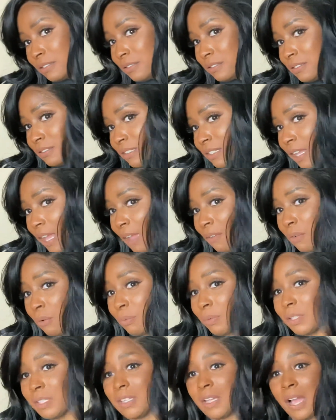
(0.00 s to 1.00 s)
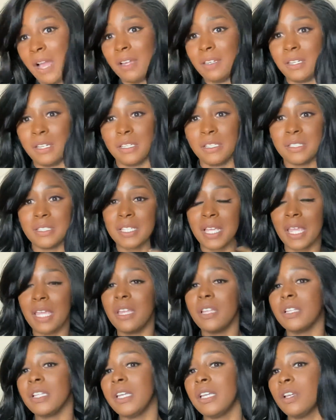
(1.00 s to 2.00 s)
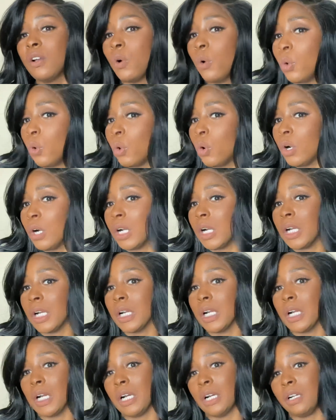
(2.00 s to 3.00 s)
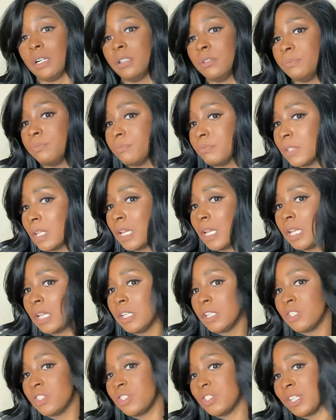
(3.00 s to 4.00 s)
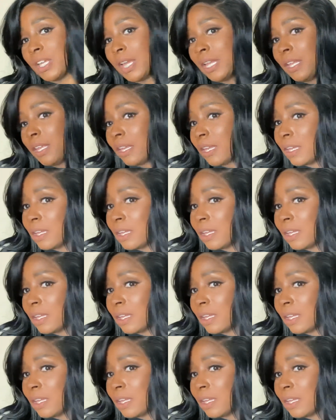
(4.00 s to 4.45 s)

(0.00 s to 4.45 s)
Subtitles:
haven't really gotten any tangling or shedding.